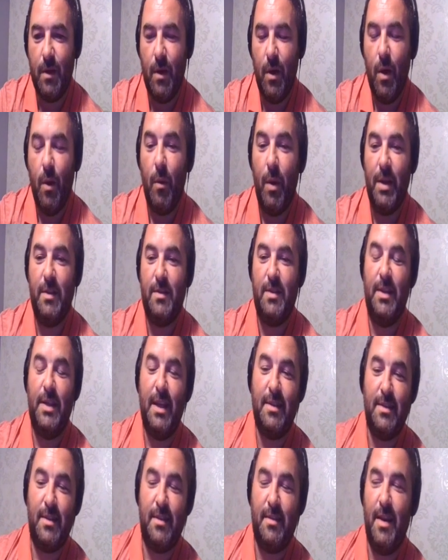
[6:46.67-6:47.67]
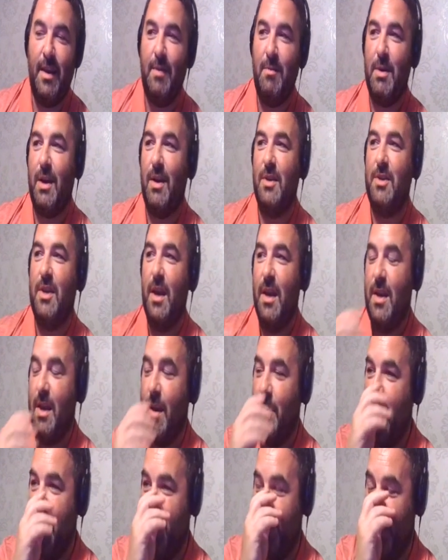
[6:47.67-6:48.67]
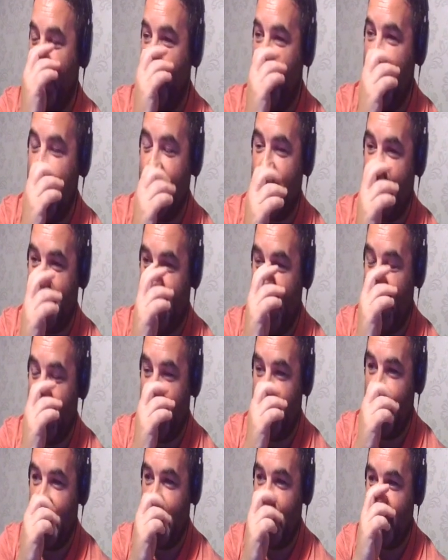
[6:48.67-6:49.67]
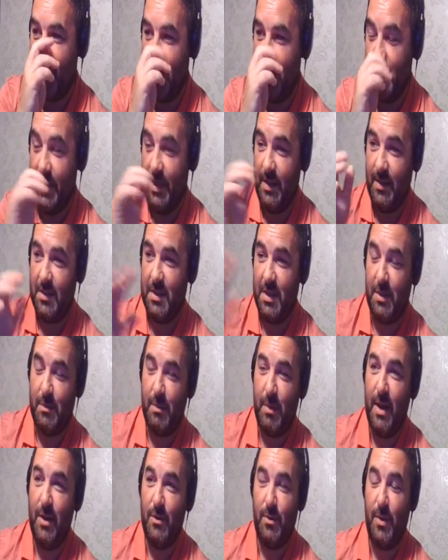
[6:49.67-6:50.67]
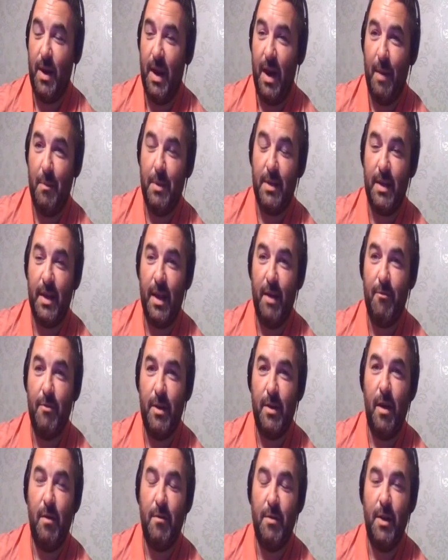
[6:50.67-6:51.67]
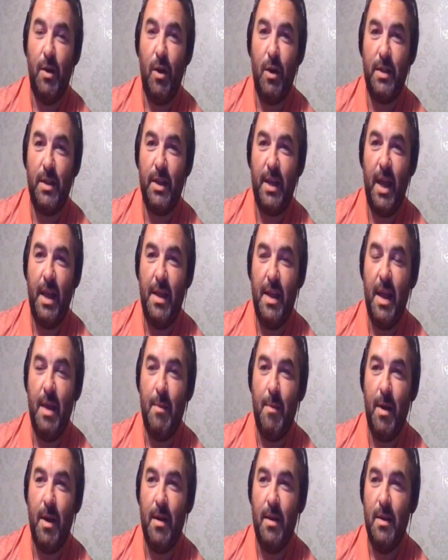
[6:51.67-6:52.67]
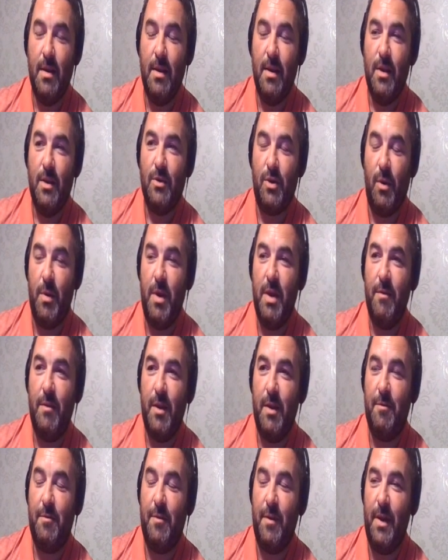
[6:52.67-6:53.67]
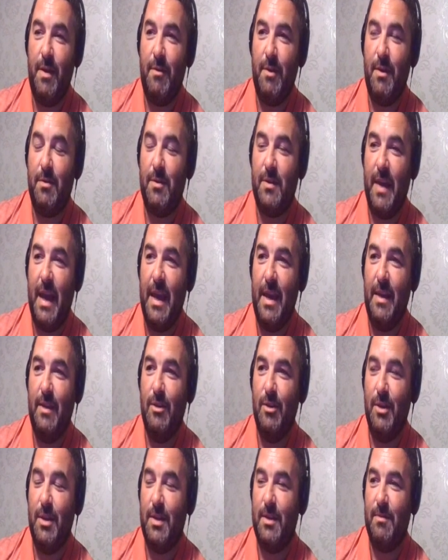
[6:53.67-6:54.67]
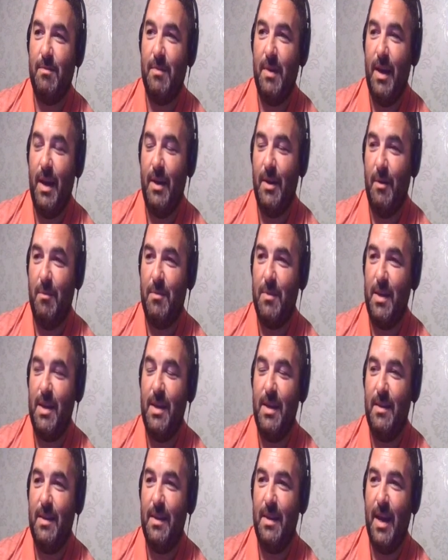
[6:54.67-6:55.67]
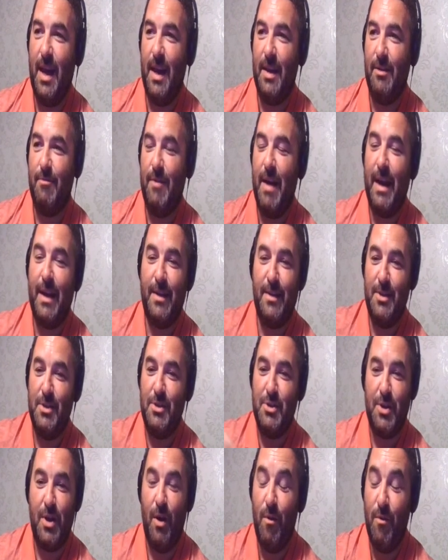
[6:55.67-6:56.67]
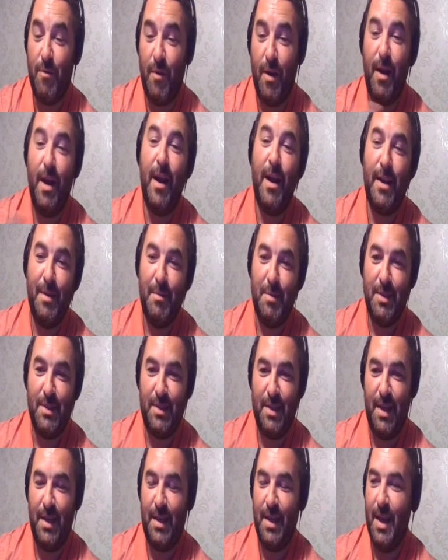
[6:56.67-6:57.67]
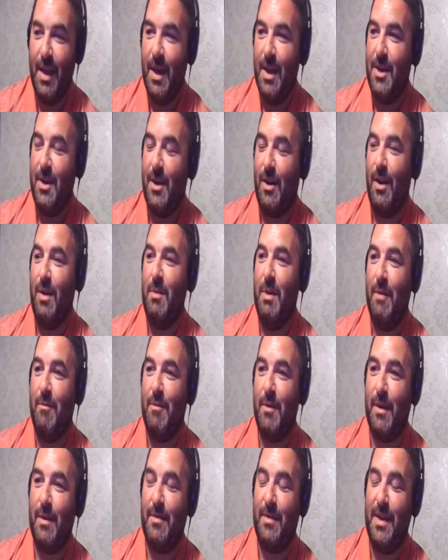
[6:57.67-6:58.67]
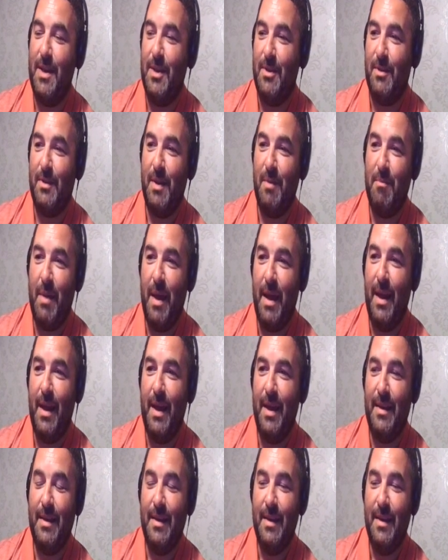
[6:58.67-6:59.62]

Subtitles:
Well, you see, that's the thing, because you're basically saying to PSG, these are 6 players we're happy to get rid of in order to get Neymar. So even if say like an Umtiti and a Rakitic go, for argument's sake, you're going to be left with Coutinho, Dembele,